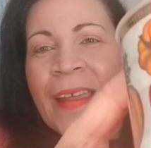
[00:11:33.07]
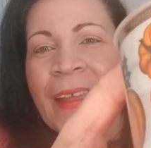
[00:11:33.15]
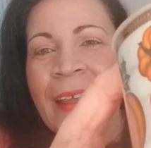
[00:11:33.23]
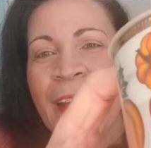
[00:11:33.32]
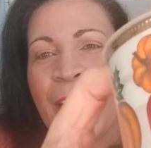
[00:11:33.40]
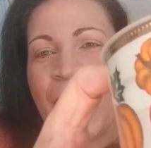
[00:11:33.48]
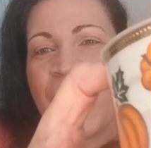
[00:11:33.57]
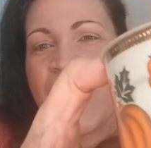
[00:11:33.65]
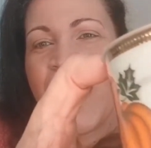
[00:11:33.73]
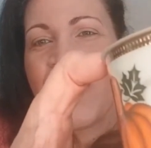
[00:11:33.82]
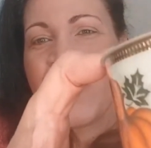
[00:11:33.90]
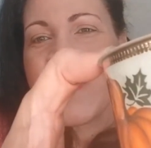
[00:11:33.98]
And on the
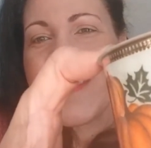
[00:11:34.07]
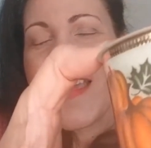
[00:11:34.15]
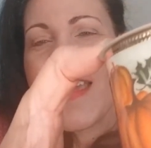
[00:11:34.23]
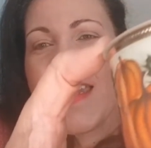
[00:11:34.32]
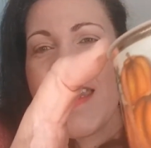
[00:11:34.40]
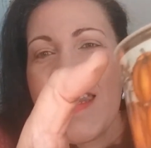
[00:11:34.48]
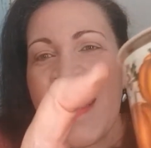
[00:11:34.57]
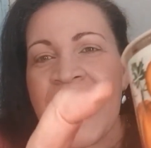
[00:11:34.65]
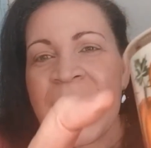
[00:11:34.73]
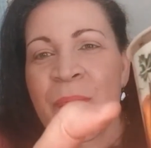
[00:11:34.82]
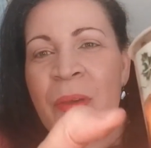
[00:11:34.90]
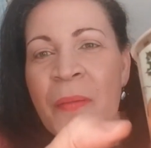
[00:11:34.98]
other side it
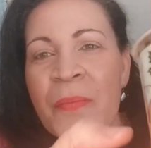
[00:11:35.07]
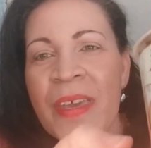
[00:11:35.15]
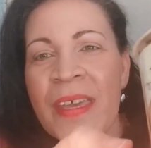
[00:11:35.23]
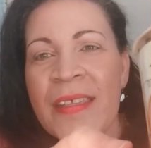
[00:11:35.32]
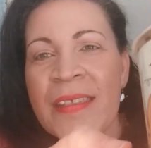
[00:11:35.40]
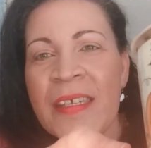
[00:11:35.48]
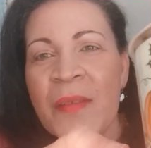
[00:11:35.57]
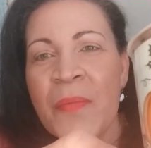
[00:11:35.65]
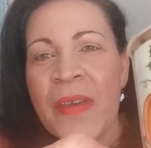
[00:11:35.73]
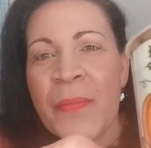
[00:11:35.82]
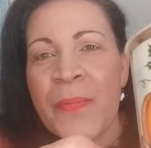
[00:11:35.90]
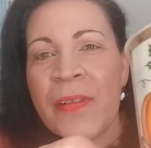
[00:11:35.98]
has pumpkins and
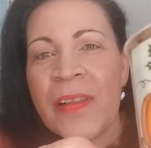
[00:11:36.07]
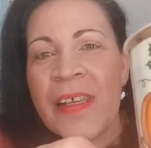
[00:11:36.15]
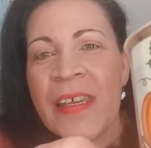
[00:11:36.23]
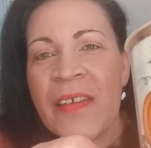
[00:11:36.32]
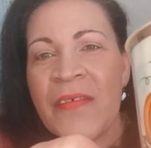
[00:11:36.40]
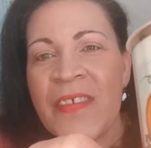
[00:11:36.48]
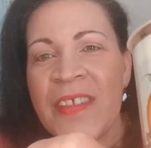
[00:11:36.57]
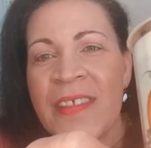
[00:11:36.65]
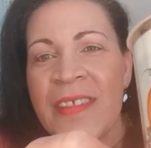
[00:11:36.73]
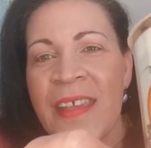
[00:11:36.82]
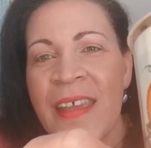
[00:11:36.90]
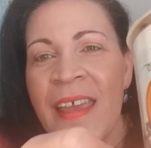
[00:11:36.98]
maple leaves.
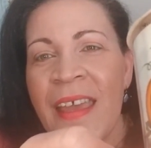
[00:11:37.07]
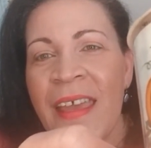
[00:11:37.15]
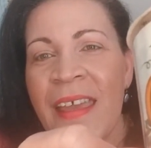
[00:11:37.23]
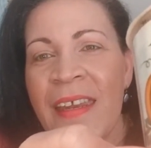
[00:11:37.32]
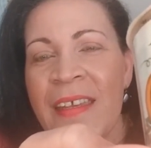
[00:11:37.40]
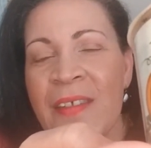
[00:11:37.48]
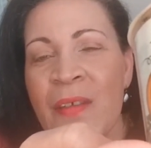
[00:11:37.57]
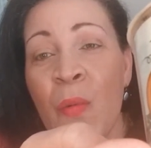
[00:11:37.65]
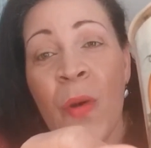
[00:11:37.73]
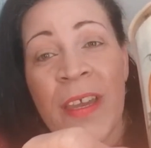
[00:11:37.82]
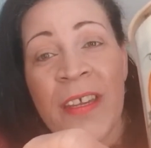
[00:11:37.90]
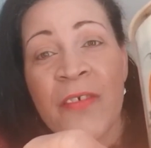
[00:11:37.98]
It is a
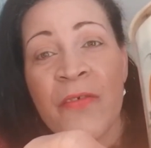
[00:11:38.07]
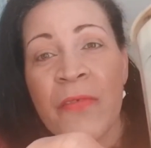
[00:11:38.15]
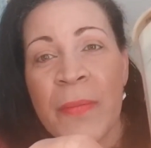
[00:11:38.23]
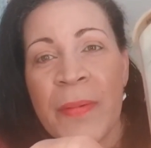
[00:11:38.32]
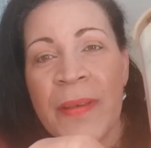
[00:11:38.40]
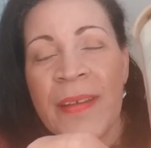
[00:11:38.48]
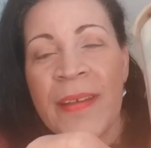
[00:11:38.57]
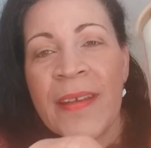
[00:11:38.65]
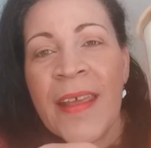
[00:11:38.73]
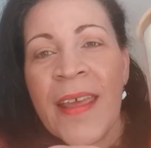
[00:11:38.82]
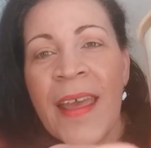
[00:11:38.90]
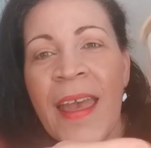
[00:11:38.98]
wired ribbon,
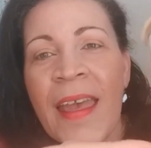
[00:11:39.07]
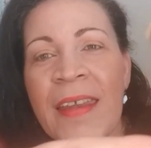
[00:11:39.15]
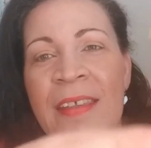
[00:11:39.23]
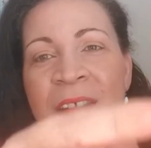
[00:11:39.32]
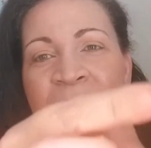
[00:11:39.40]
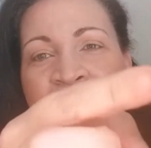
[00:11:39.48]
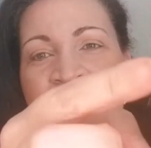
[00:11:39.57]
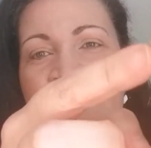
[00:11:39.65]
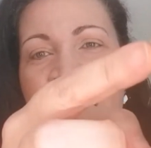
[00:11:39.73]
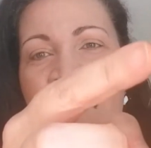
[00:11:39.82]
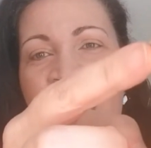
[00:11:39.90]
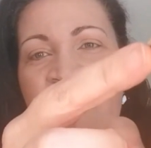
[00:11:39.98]
and it's
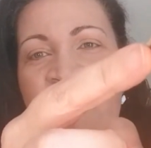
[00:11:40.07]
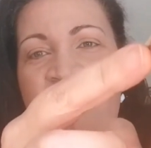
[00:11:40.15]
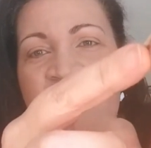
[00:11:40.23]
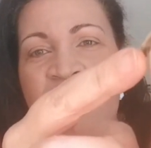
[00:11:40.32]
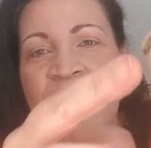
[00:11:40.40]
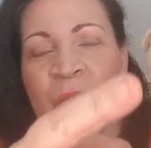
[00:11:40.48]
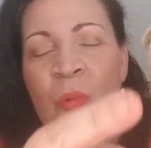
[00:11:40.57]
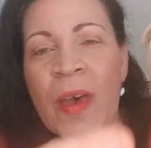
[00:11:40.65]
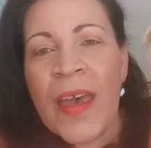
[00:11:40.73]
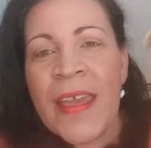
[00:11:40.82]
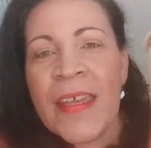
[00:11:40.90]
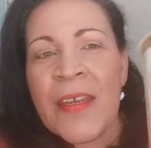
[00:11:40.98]
2.5 inches
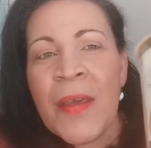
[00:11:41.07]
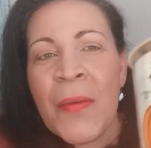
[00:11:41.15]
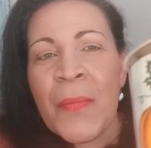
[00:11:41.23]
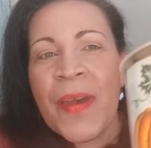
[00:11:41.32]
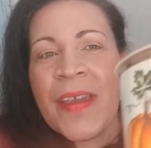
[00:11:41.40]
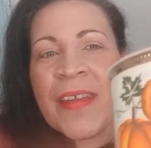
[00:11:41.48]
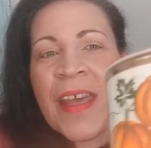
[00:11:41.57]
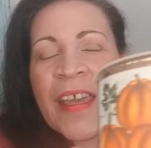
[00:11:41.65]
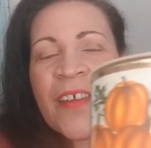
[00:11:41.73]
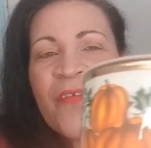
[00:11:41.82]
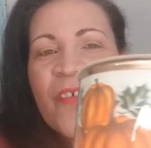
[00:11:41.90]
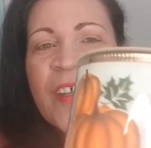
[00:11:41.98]
wide by 9
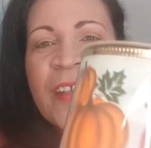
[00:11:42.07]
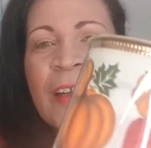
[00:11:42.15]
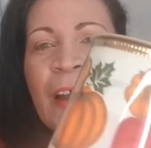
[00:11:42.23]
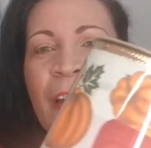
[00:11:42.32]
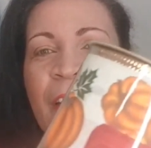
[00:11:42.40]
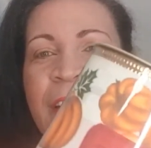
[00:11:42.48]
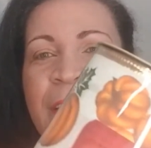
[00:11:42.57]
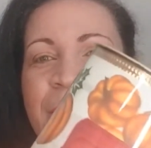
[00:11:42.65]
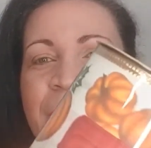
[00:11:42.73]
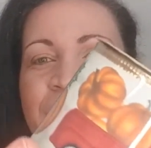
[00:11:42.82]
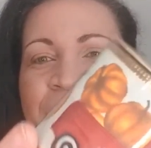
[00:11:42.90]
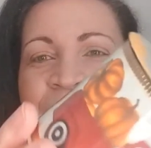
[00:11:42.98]
feet long.
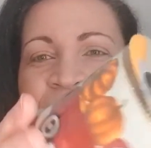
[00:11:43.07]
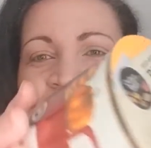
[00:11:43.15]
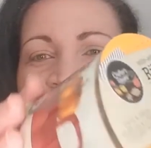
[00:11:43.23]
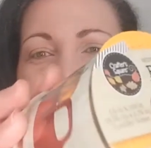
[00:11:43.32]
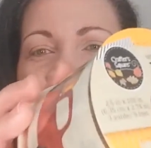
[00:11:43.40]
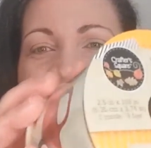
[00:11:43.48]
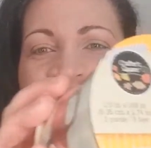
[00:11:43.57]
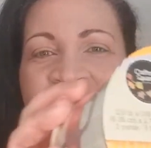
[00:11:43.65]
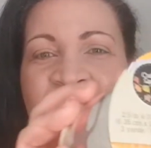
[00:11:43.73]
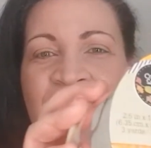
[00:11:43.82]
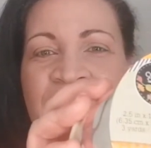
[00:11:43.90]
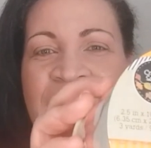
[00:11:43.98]
I
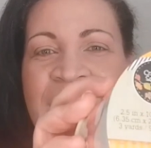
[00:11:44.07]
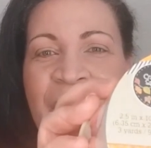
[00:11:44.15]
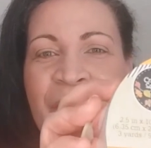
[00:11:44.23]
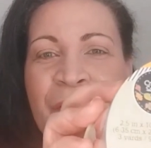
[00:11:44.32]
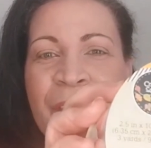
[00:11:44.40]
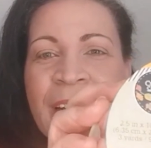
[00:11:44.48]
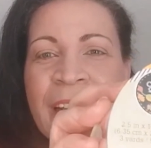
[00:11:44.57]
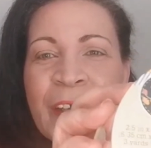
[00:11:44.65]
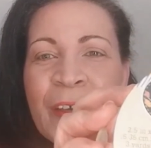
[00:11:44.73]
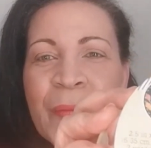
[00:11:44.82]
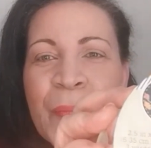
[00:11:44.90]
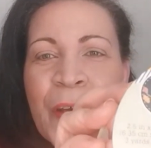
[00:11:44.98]
thought it's a really
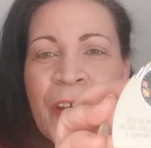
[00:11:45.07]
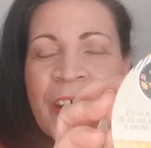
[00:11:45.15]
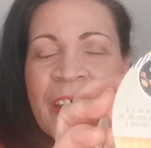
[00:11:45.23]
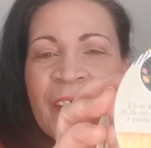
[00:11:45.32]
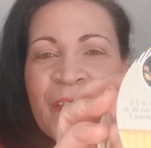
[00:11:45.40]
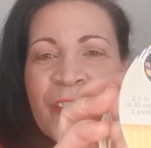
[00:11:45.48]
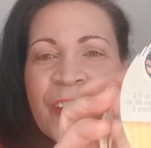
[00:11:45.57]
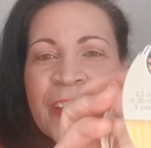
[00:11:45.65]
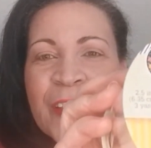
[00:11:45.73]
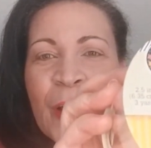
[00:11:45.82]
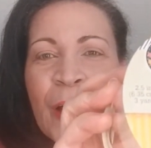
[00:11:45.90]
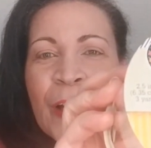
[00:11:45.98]
good bargain for
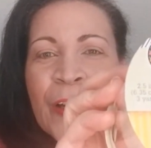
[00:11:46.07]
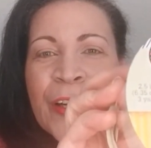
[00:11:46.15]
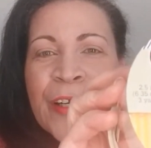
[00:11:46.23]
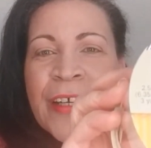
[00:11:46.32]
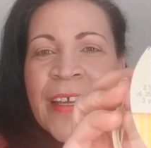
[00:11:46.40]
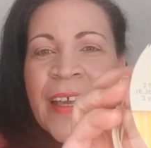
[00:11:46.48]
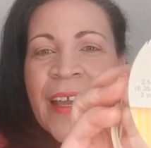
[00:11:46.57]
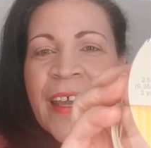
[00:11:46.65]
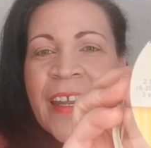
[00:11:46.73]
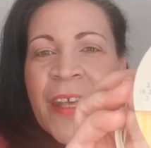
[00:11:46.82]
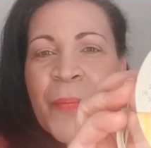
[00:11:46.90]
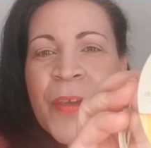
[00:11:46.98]
$1, and
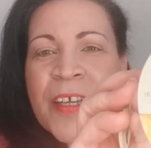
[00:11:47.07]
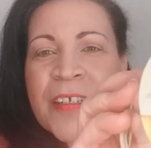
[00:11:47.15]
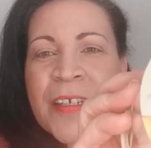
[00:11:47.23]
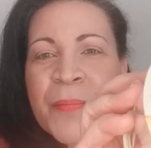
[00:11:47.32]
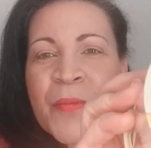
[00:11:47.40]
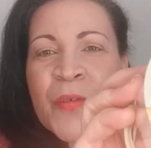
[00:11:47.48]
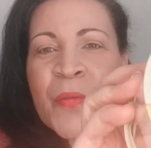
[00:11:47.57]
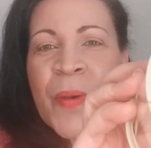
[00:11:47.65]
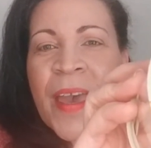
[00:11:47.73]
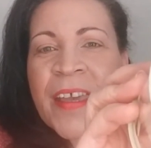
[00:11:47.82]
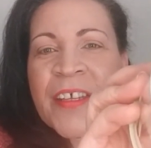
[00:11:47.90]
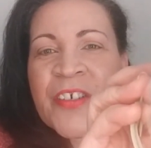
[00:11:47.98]
I picked up 2
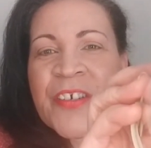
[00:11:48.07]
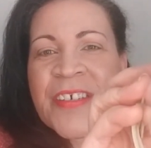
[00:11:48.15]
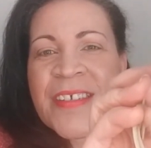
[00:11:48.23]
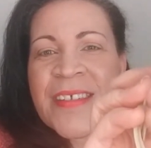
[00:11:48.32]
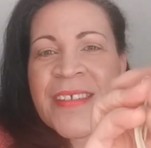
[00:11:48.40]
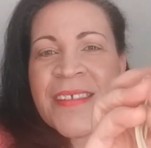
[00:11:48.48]
packages.